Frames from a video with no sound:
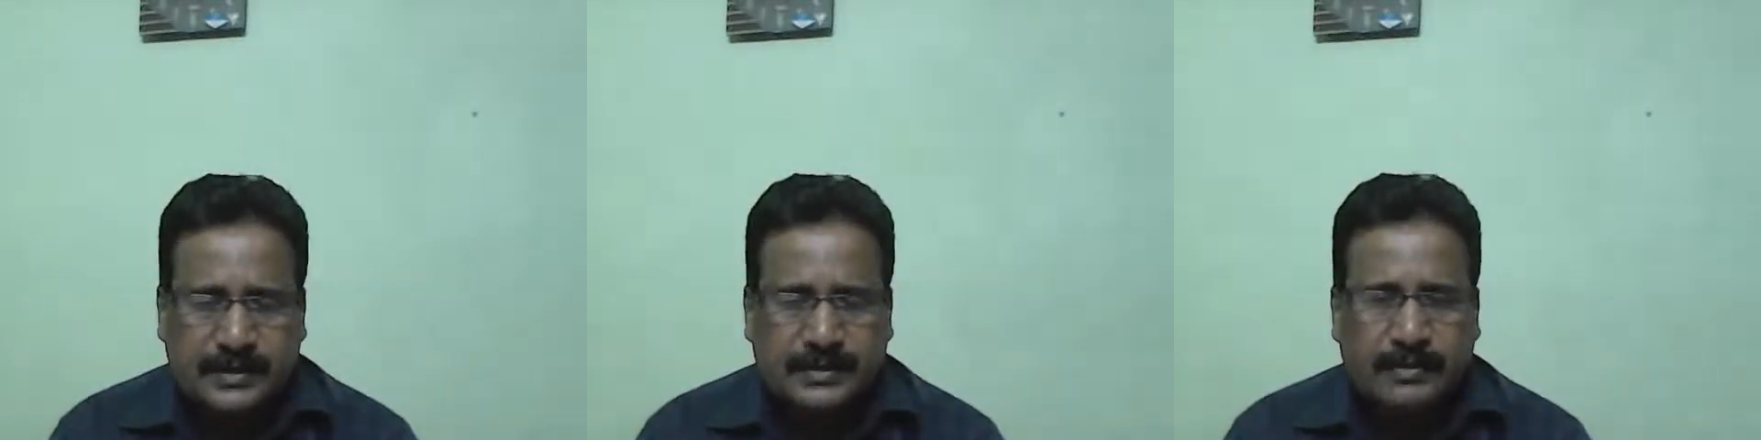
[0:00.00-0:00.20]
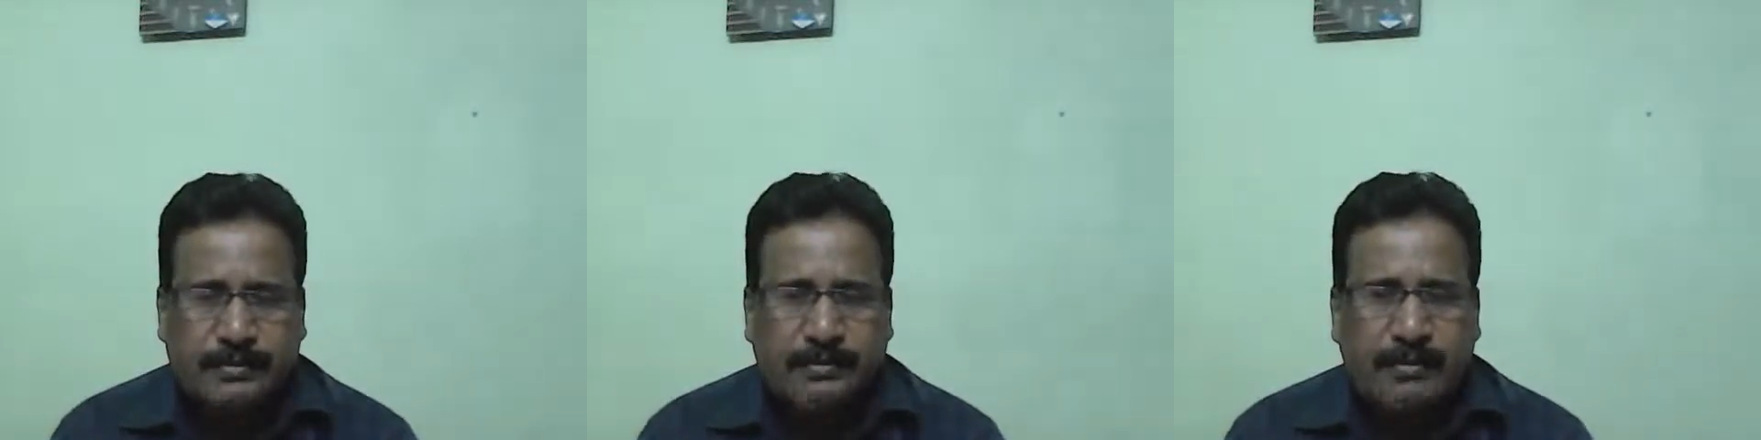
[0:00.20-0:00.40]

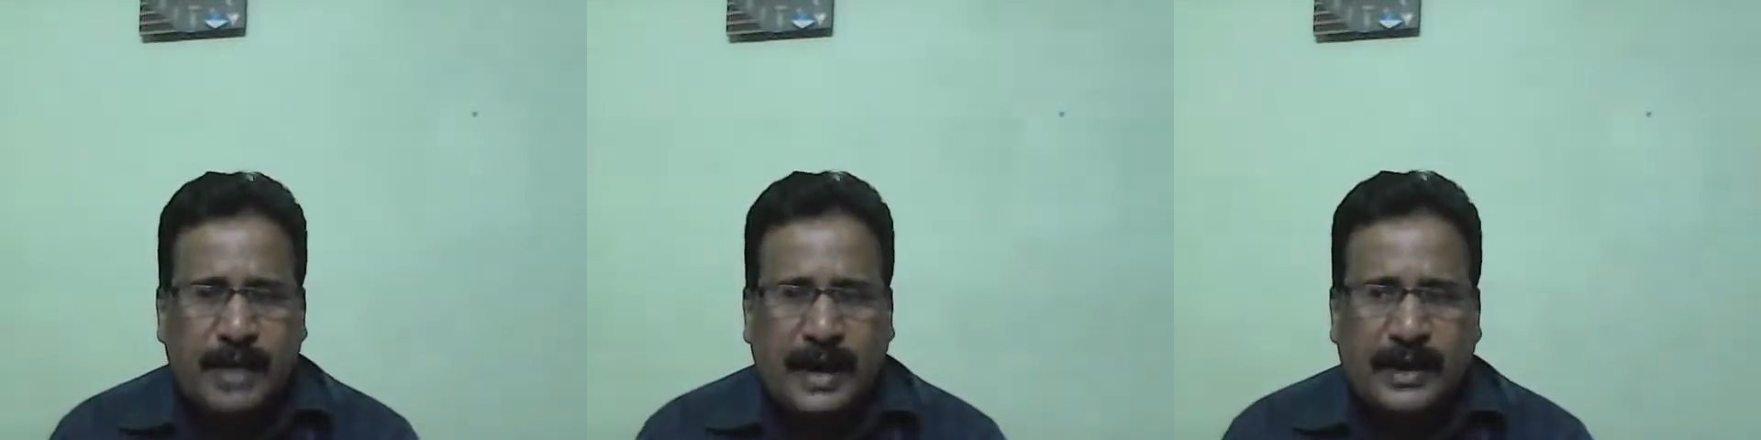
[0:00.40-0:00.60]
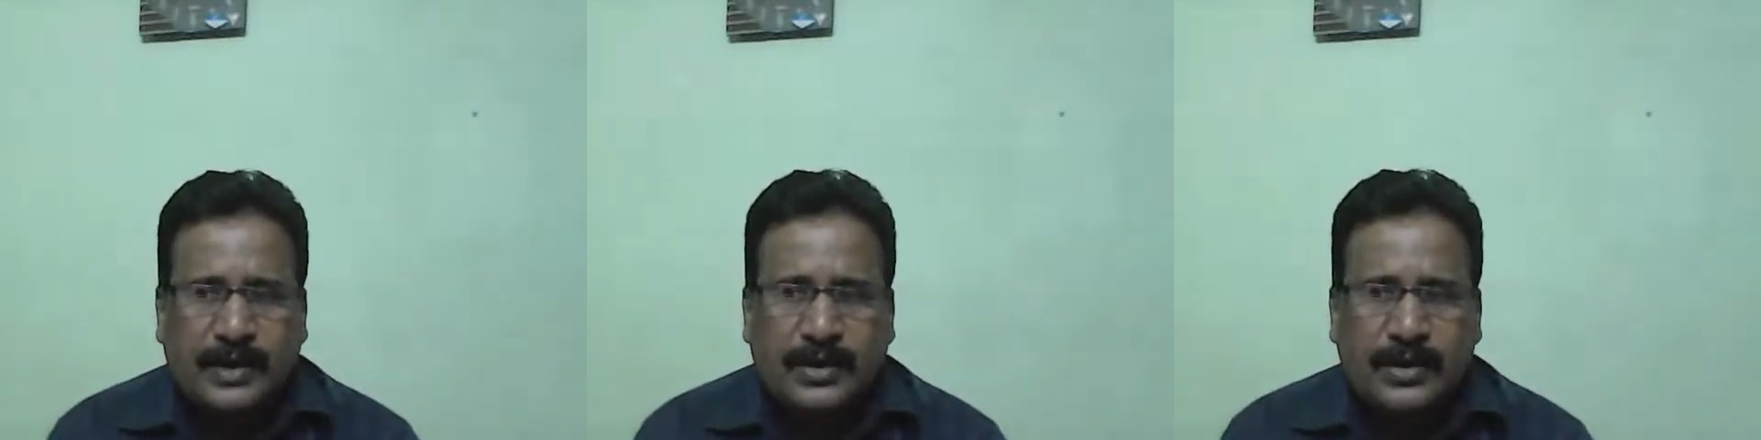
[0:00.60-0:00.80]

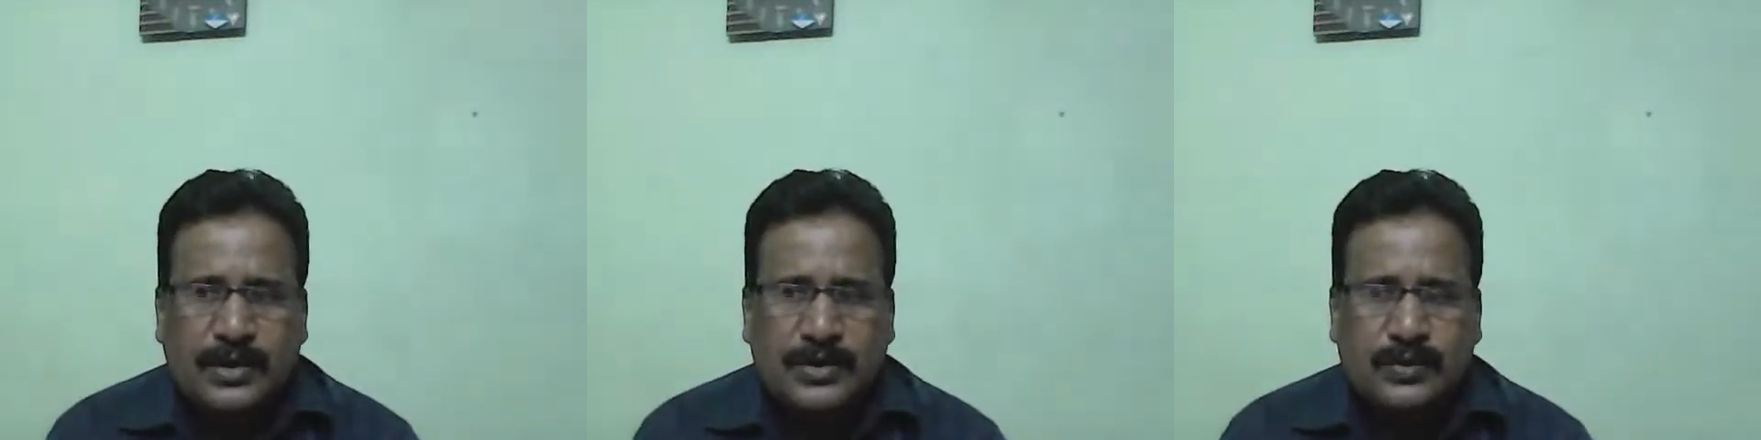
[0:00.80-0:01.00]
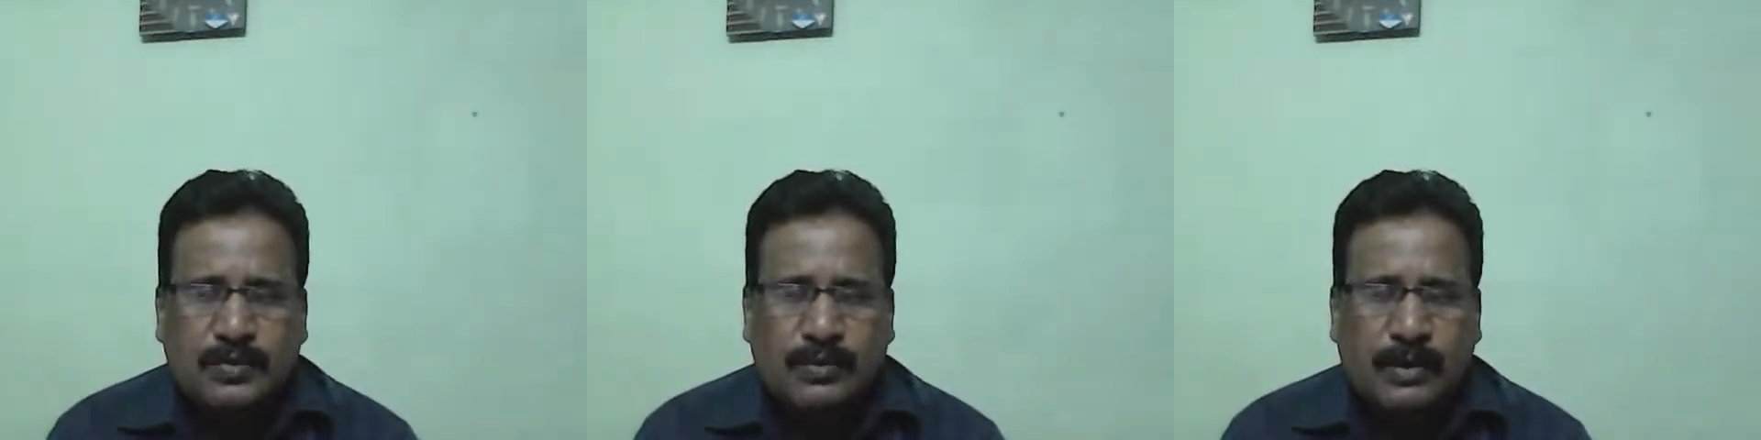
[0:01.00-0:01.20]
minus
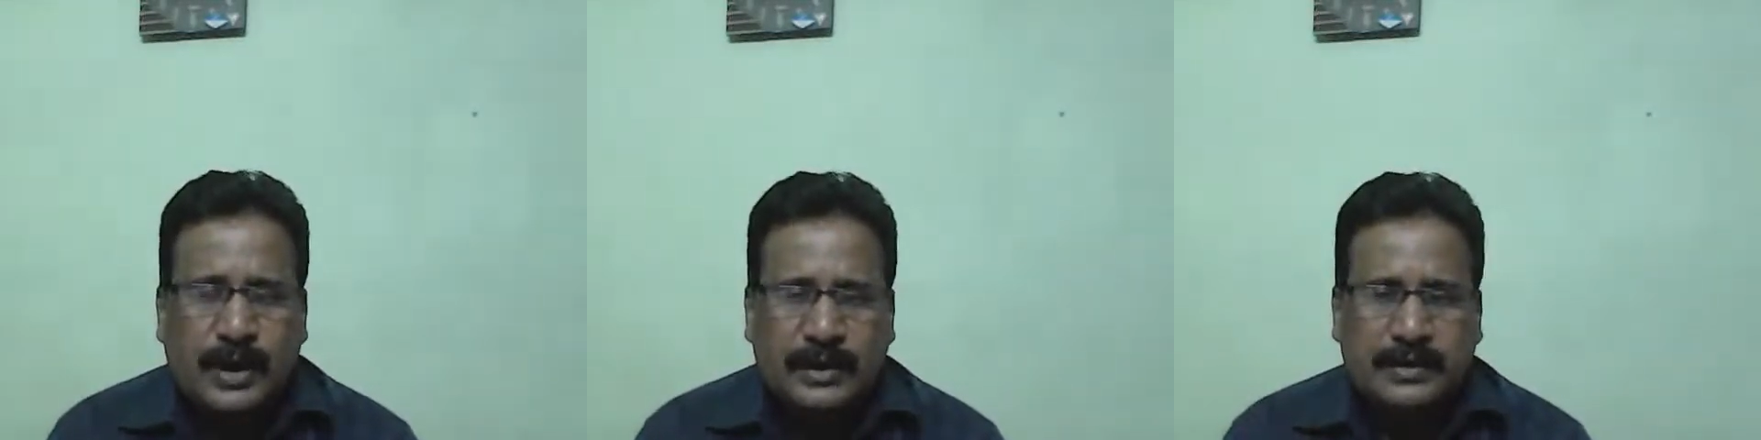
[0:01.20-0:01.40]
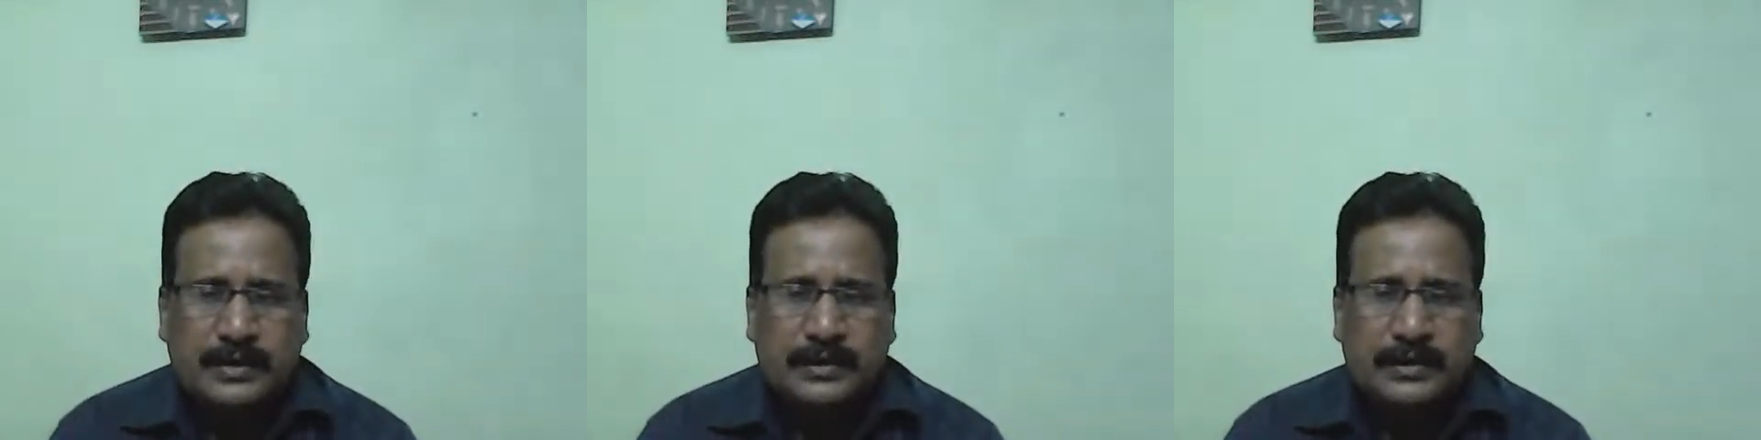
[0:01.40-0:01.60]

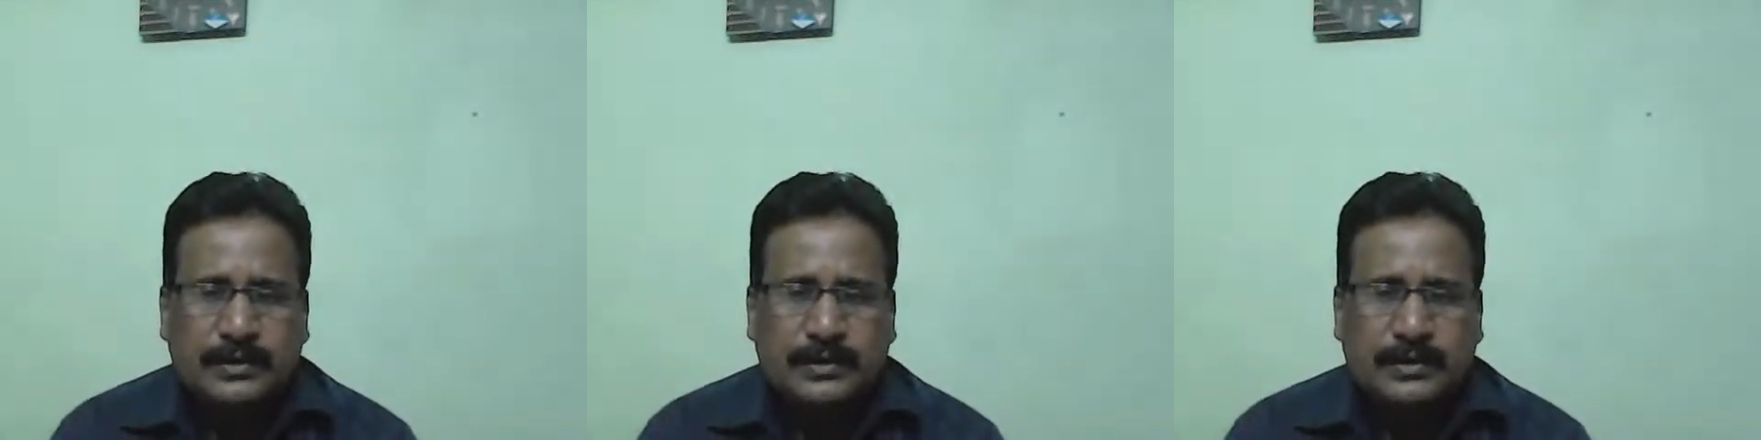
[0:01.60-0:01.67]
1